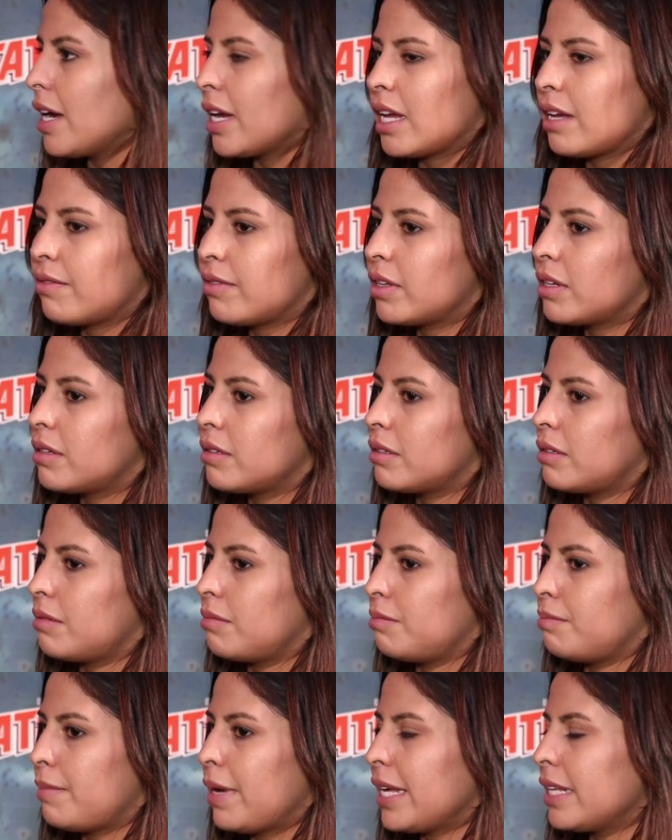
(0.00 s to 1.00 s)

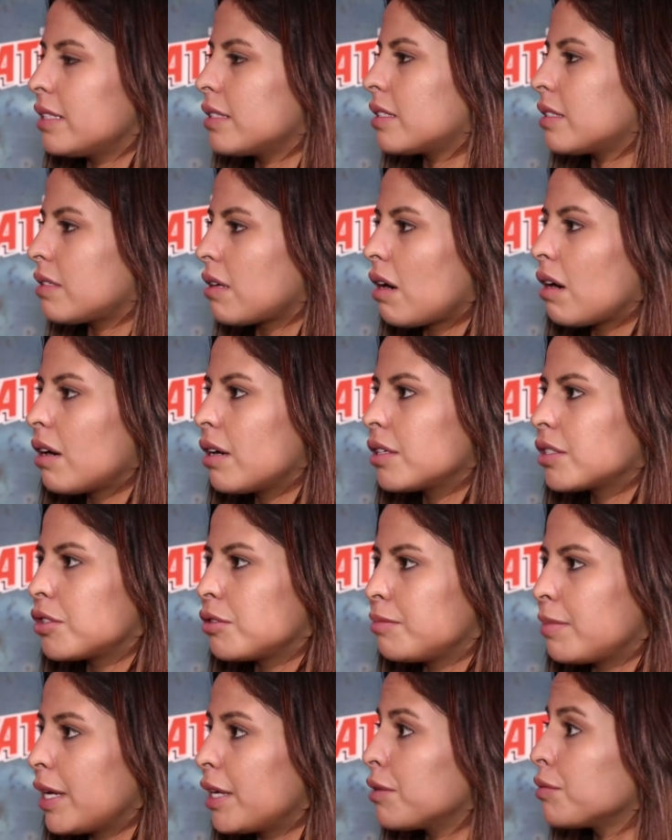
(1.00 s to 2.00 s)
even main stars
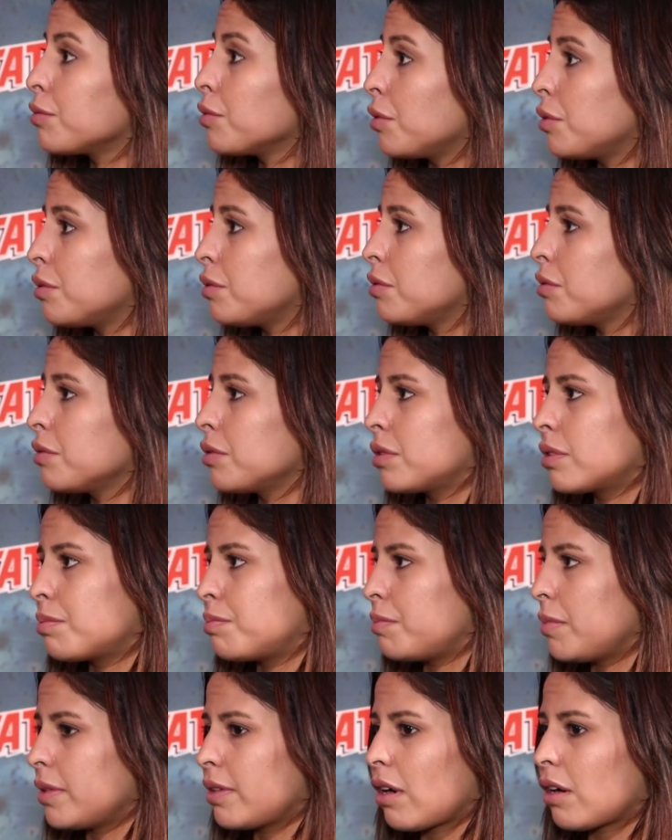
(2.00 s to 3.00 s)
or main roles
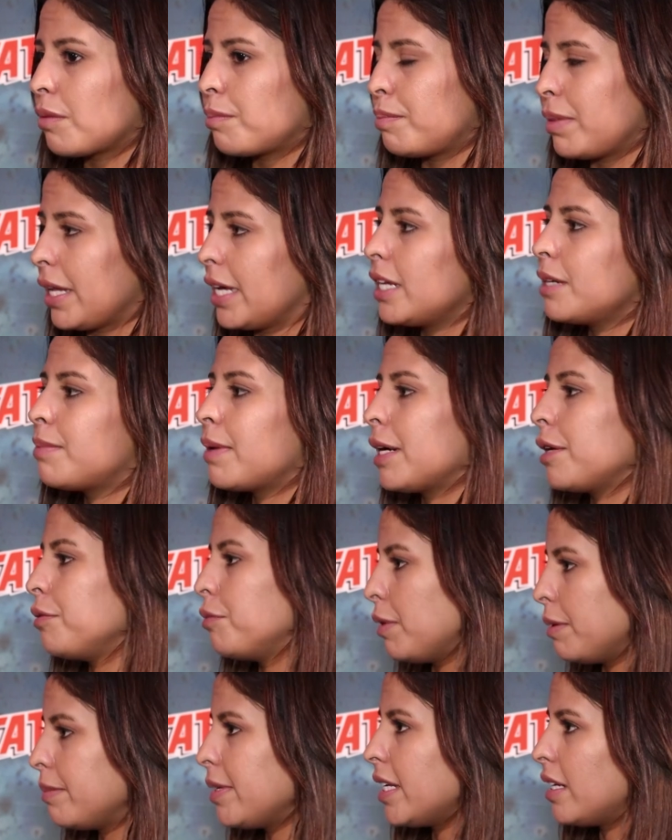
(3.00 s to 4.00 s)
are played by
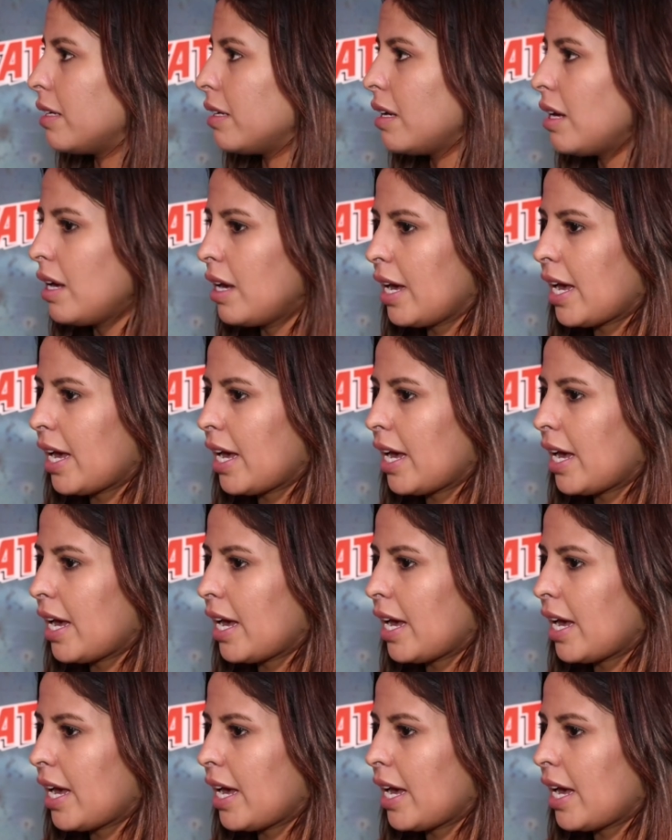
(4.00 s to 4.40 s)
women,